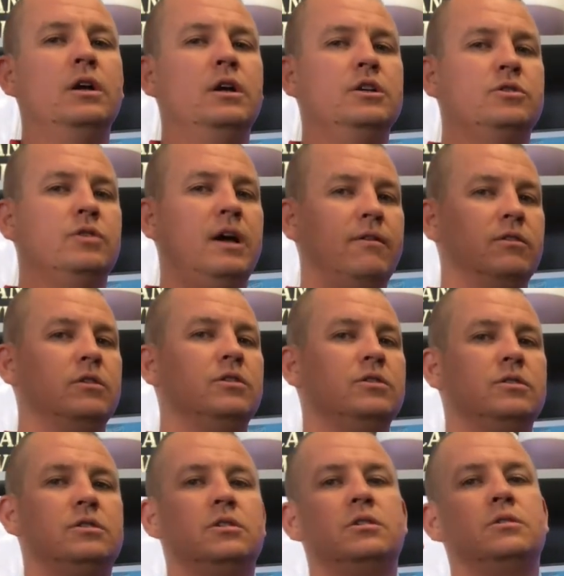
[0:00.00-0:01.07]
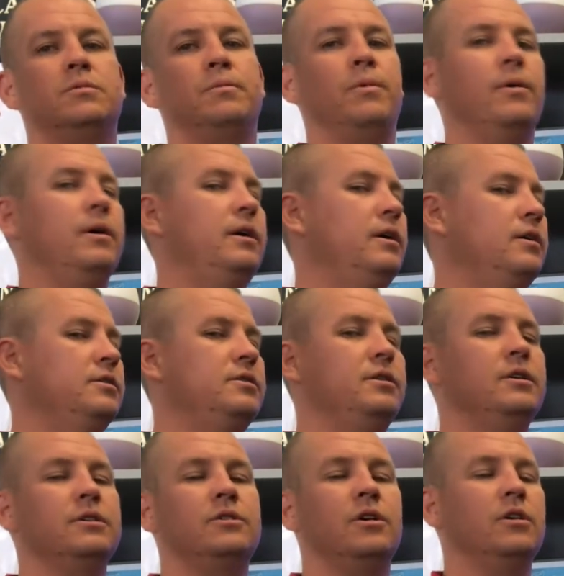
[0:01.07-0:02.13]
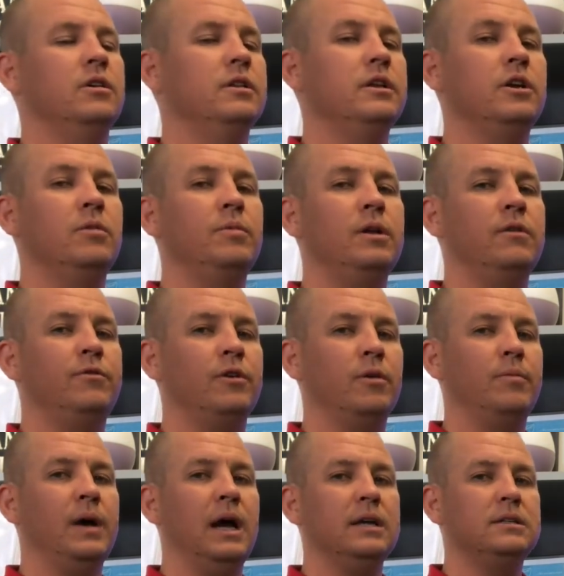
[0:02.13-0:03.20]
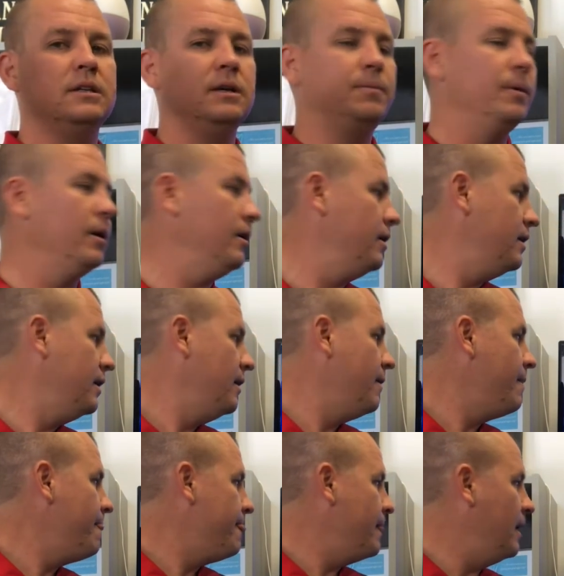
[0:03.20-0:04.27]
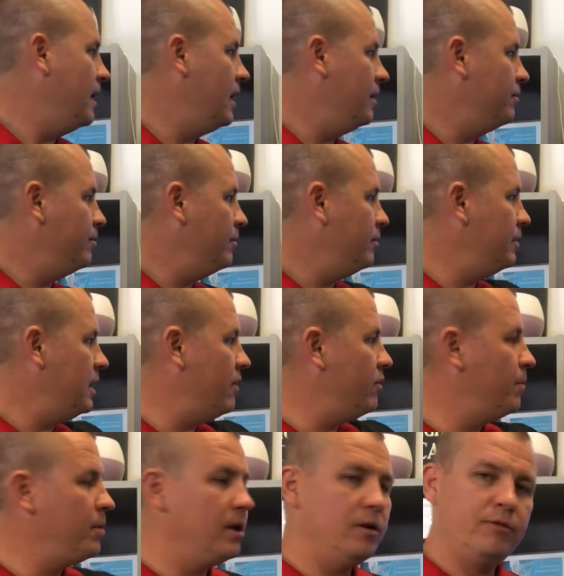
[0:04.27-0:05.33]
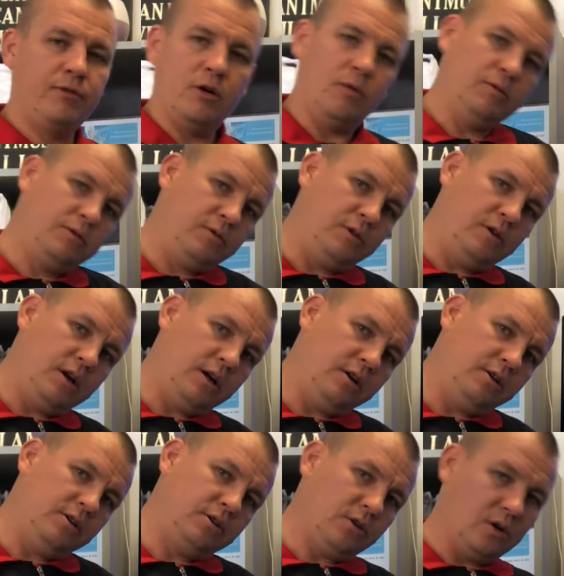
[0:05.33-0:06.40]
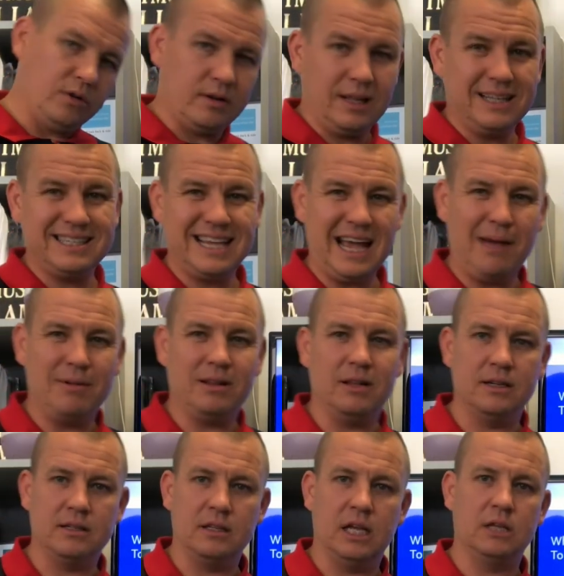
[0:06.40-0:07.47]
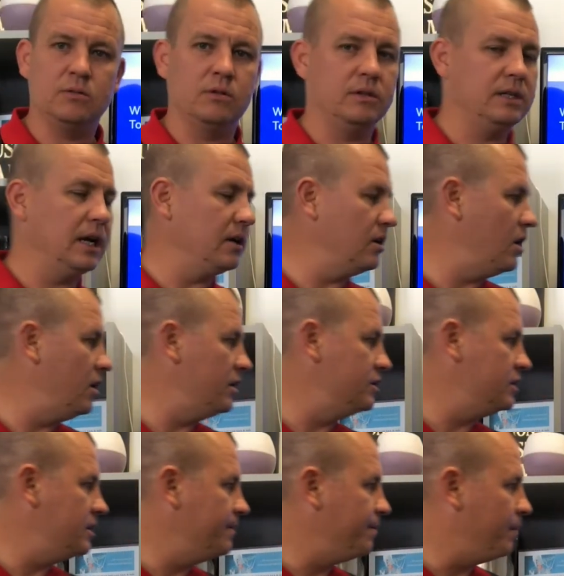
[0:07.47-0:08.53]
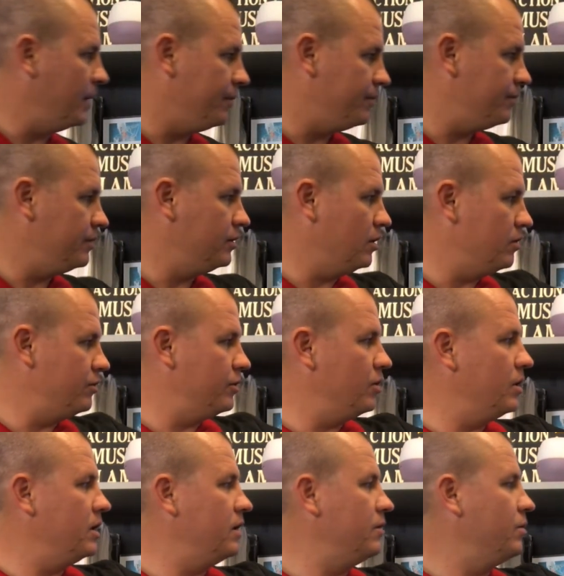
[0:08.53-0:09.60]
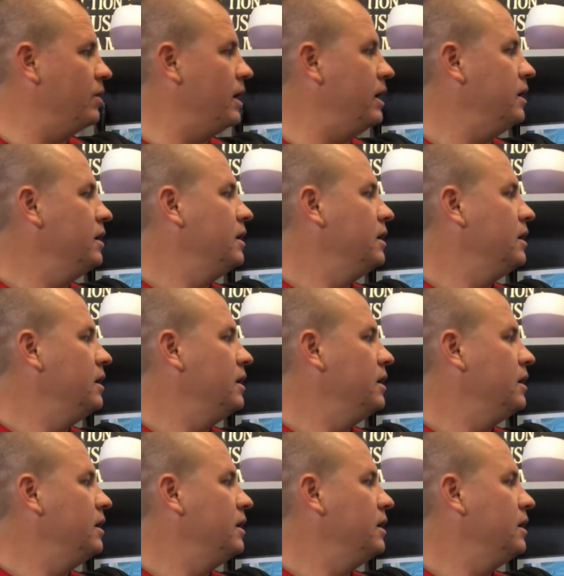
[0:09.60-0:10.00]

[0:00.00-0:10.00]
So have a little support here so you can turn a little bit if you're a back sleeper. Never pin a phone between your head and your shoulder. That's happening less and less with technology, but don't do it either way.